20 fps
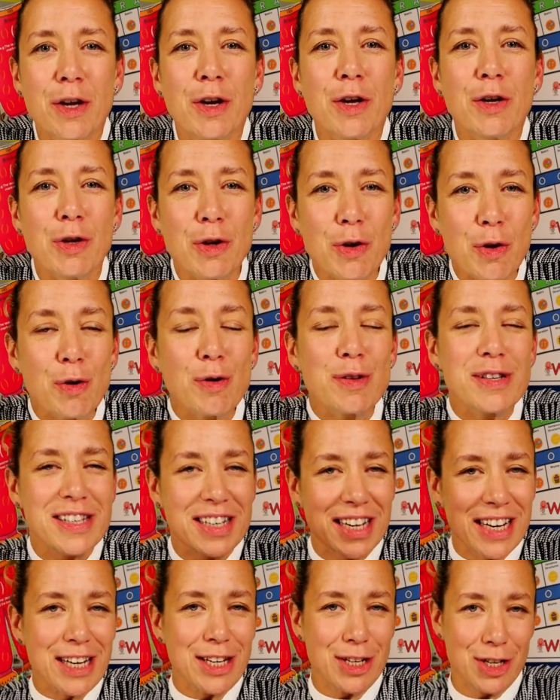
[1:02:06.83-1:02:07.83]
Your
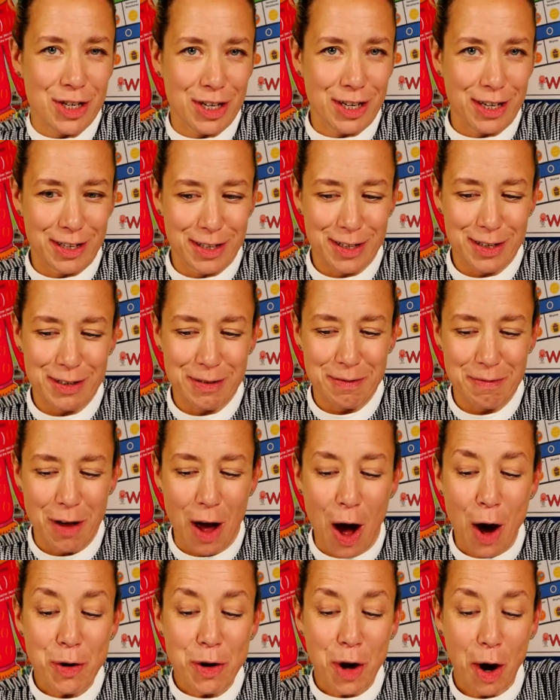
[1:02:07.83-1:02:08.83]
teachers
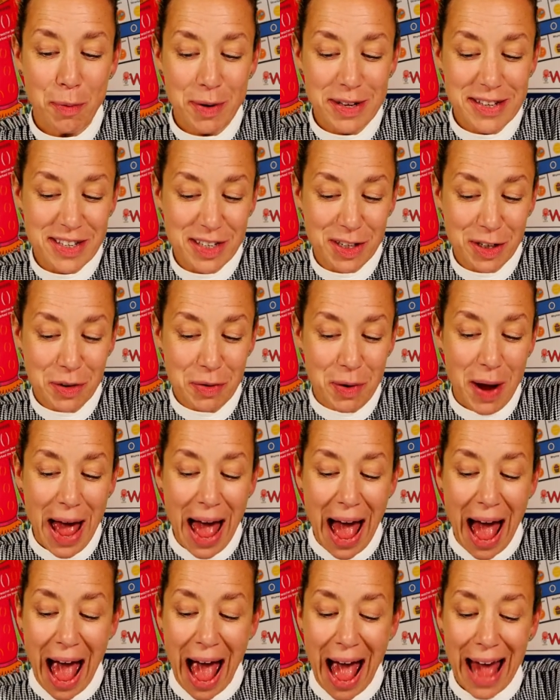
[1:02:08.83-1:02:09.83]
are going to
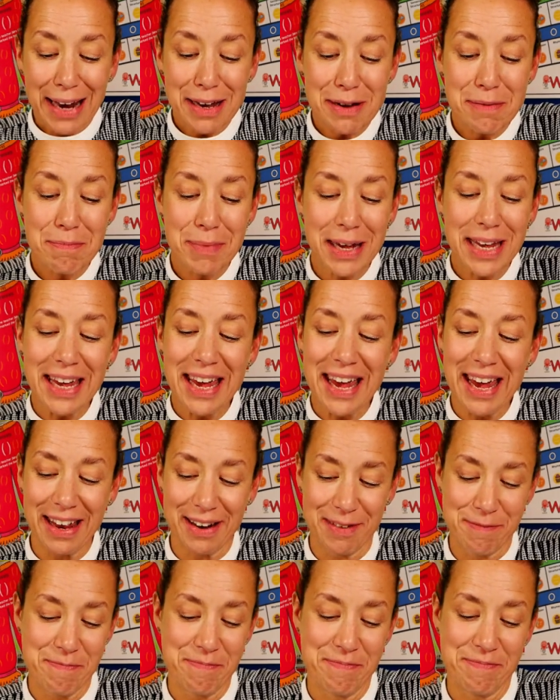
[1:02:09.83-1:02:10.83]
hand me
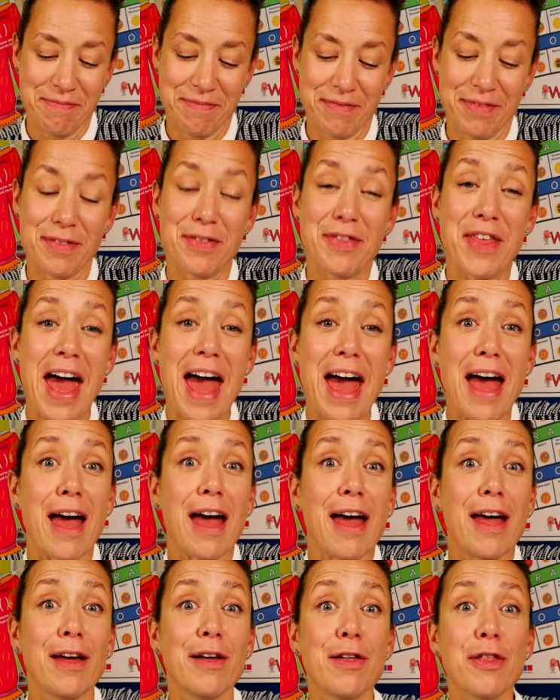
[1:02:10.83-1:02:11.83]
in
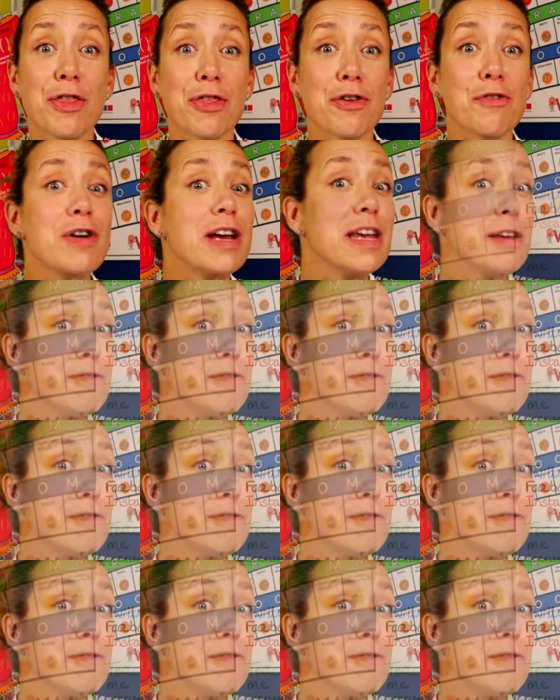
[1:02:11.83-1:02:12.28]
their three